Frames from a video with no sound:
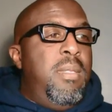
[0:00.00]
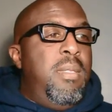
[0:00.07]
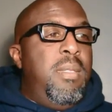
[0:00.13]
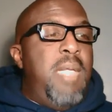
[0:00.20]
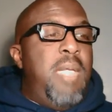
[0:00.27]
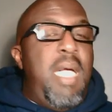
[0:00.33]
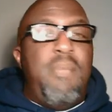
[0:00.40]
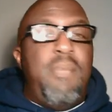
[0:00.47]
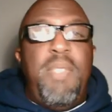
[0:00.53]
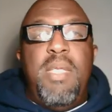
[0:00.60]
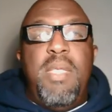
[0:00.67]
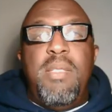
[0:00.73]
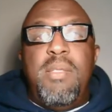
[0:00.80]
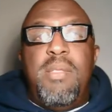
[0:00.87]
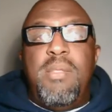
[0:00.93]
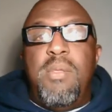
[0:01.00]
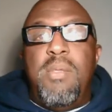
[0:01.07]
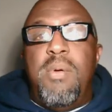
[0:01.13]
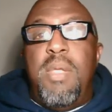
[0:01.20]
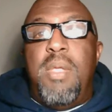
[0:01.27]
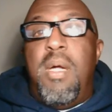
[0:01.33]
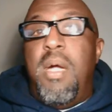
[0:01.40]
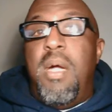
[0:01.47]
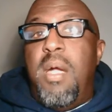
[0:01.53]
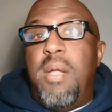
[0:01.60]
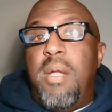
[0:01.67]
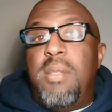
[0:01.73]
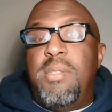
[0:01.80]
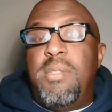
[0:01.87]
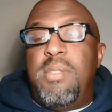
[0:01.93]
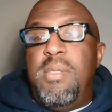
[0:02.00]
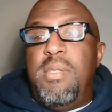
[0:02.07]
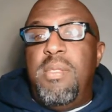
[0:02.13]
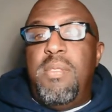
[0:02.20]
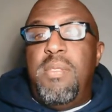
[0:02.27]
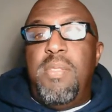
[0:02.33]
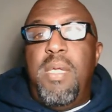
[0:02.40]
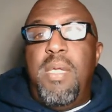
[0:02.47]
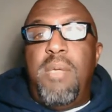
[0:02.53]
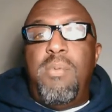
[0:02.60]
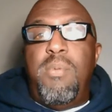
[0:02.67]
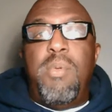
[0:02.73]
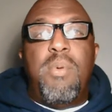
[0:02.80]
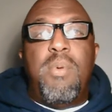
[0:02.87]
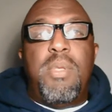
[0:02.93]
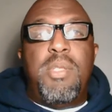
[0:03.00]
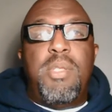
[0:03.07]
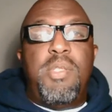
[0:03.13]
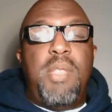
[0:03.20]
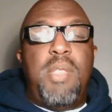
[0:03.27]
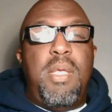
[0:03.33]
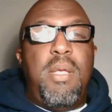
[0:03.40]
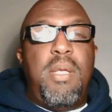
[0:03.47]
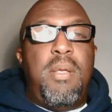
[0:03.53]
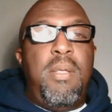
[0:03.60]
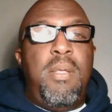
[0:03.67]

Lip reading: have things on our hearts that we want to share,